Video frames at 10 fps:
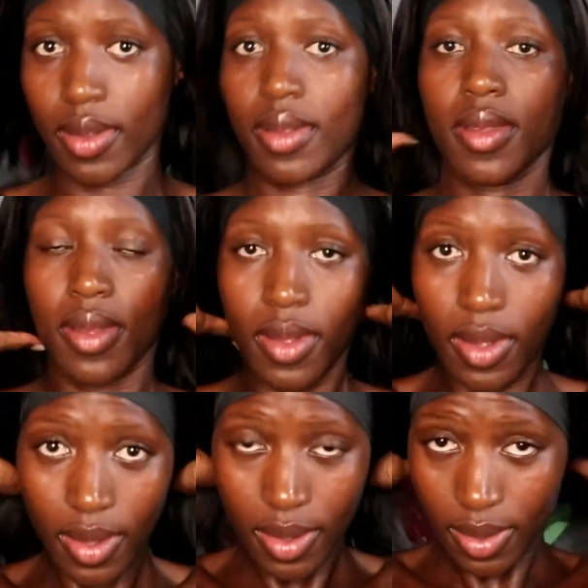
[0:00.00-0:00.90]
So now
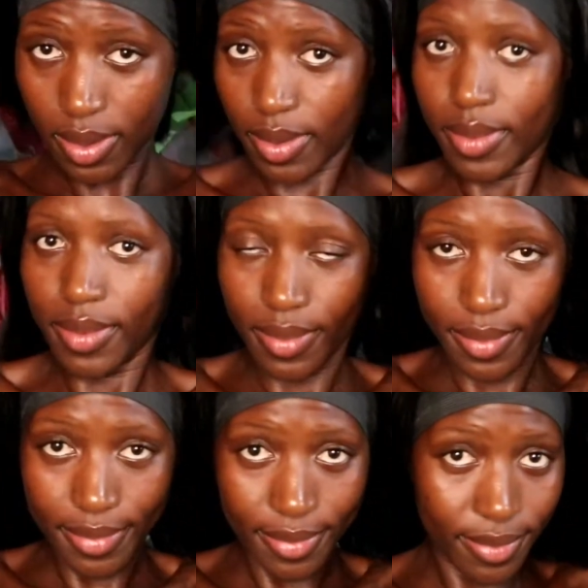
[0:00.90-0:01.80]
I'm applying a
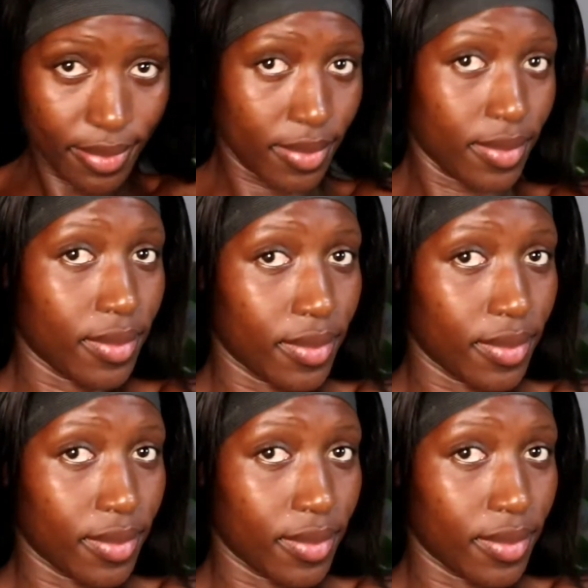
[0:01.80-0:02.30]
foundation on my